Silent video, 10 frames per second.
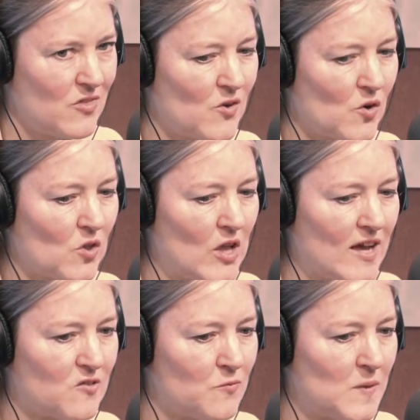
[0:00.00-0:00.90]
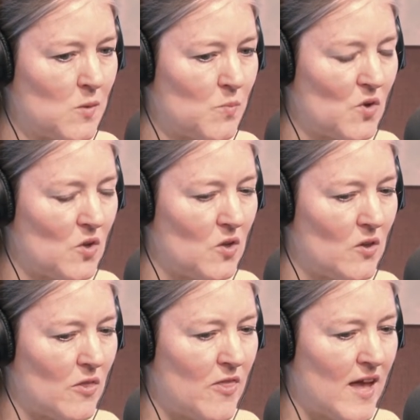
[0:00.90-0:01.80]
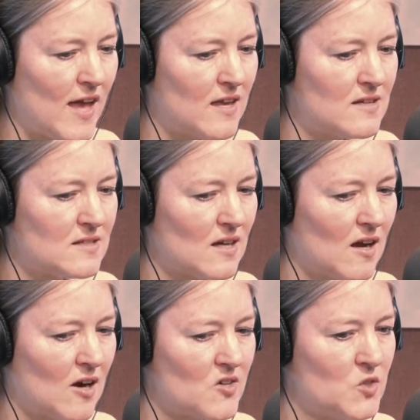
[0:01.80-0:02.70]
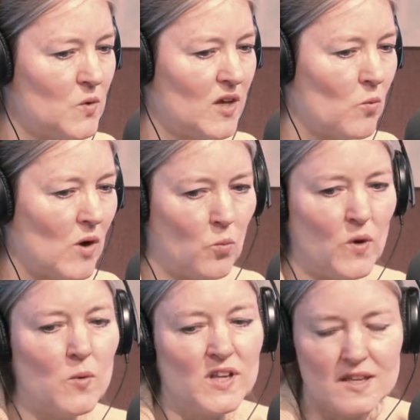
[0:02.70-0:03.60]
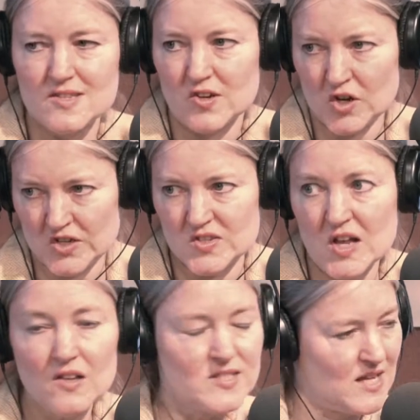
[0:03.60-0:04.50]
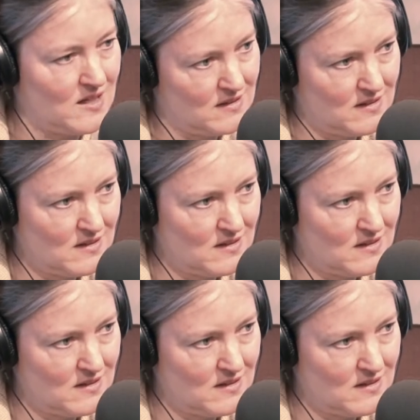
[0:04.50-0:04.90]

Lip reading: there are a lot of people that are doing what we would consider consulting,